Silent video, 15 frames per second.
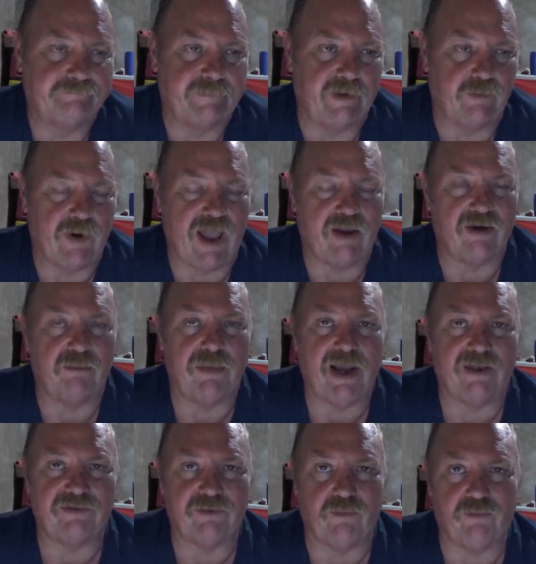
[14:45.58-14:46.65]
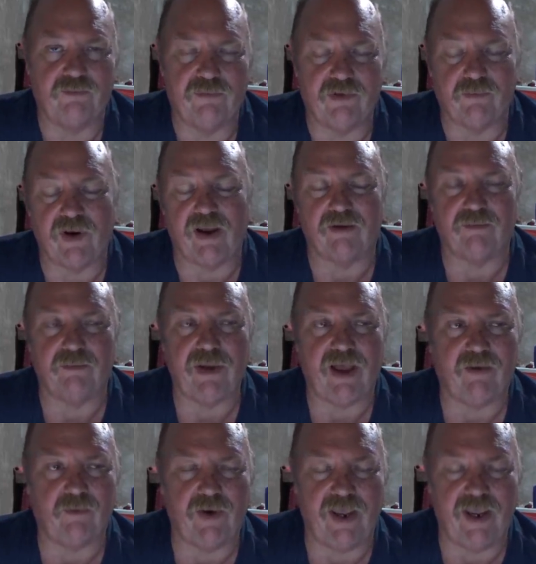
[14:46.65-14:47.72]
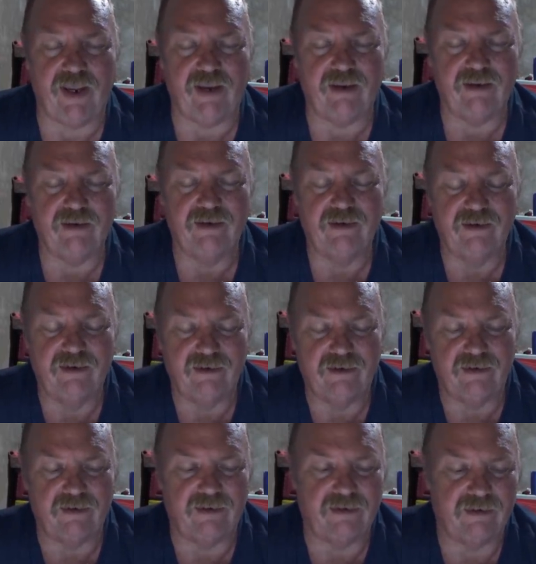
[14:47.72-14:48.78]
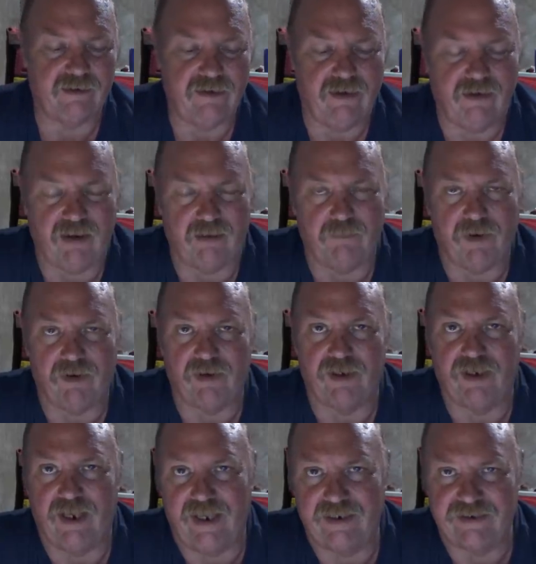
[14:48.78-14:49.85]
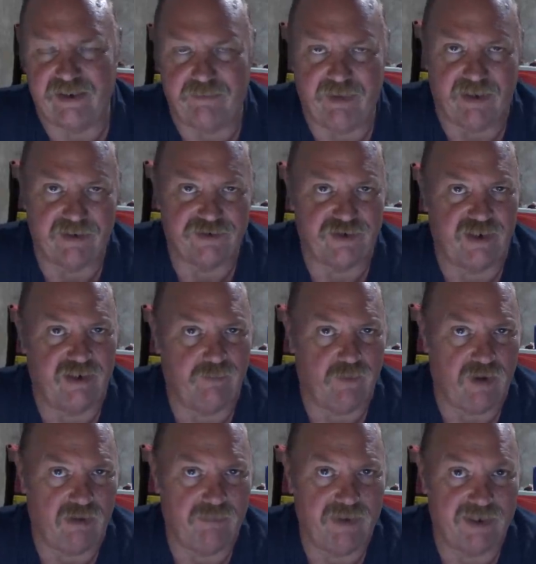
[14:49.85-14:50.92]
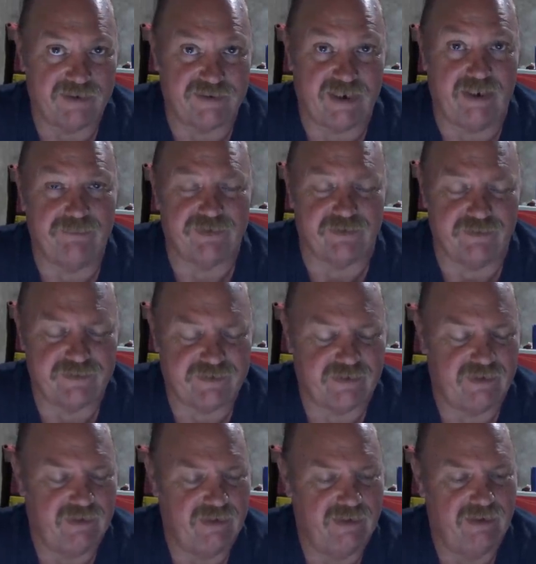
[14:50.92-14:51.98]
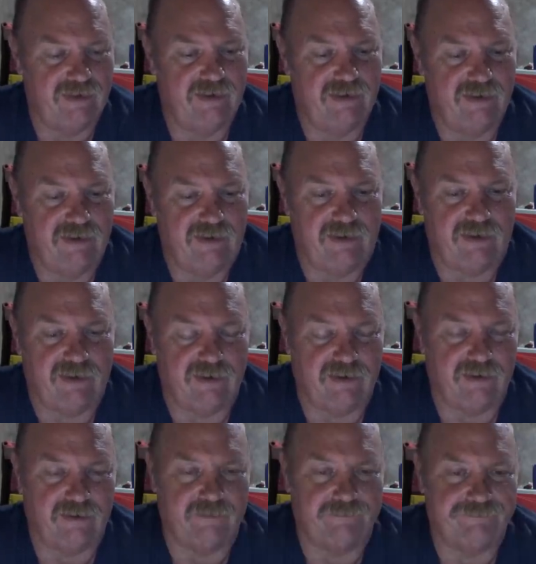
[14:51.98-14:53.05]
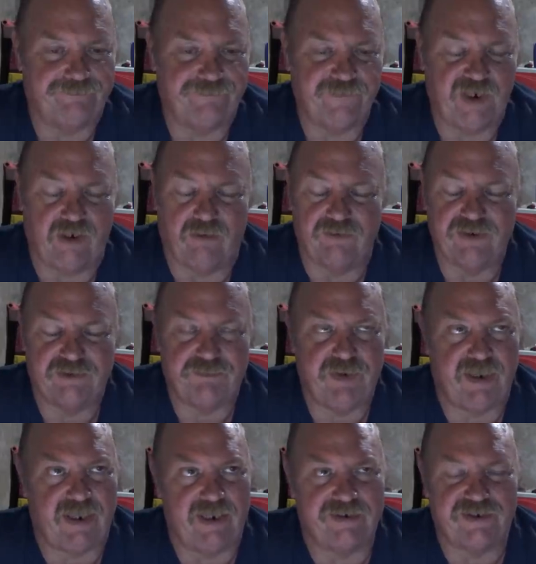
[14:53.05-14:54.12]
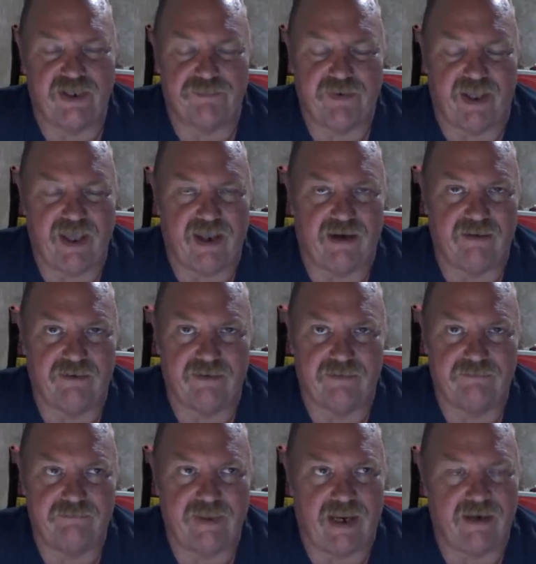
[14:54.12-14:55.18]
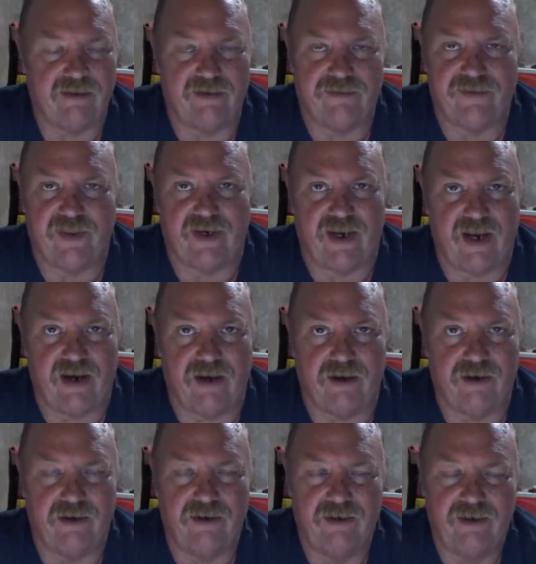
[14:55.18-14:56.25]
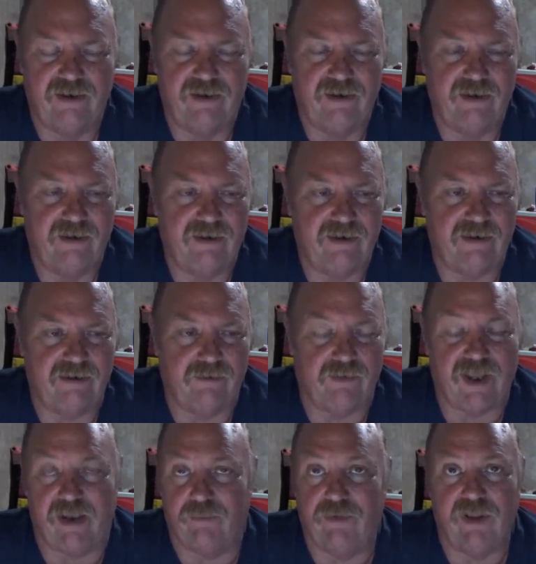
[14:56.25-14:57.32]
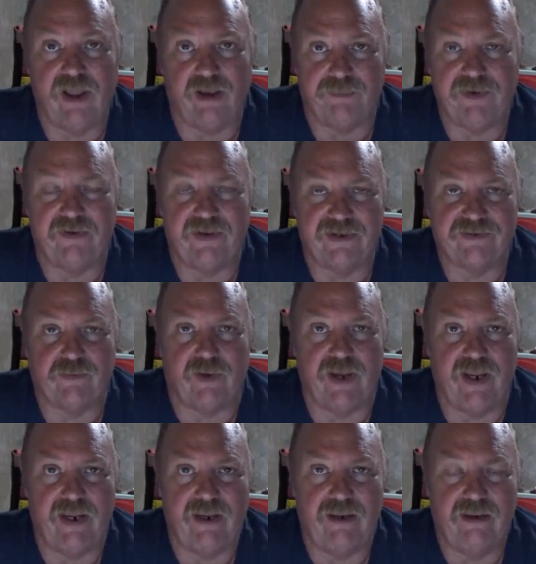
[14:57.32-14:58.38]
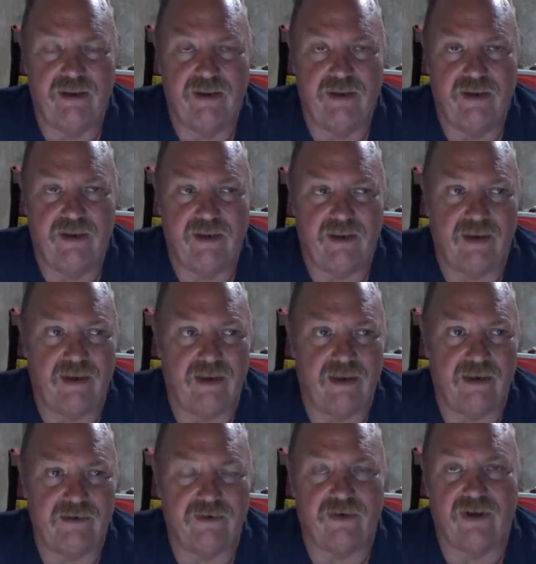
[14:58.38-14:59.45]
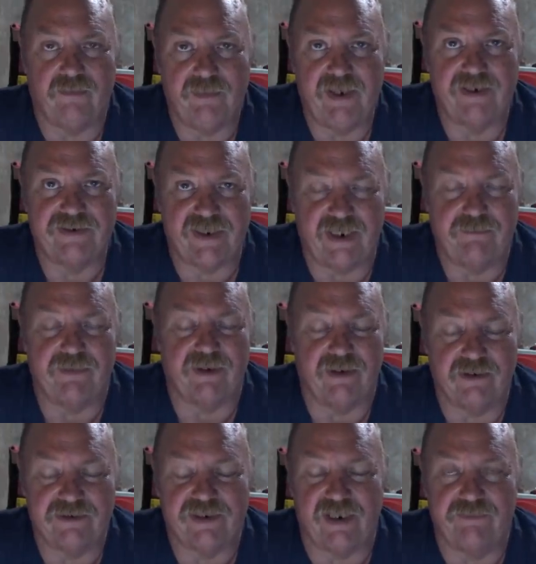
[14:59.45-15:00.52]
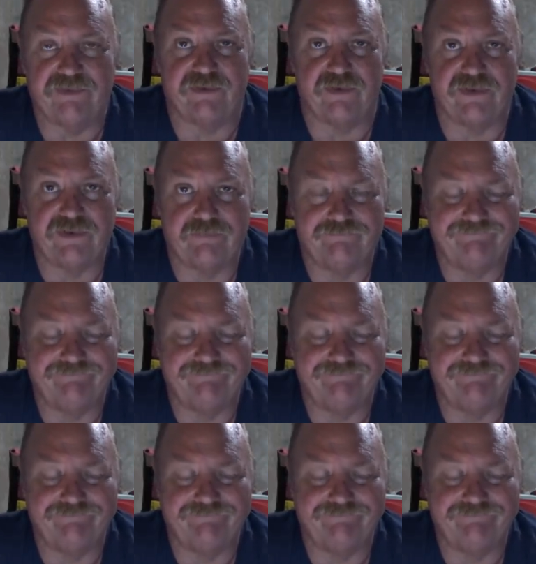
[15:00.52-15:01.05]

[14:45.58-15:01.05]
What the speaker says: roundabout way, calling Marley lazy because she didn't want to be a seamstress. You know, just picking something out of the thin air. Okay, we'll help you this way. You're going to be a seamstress.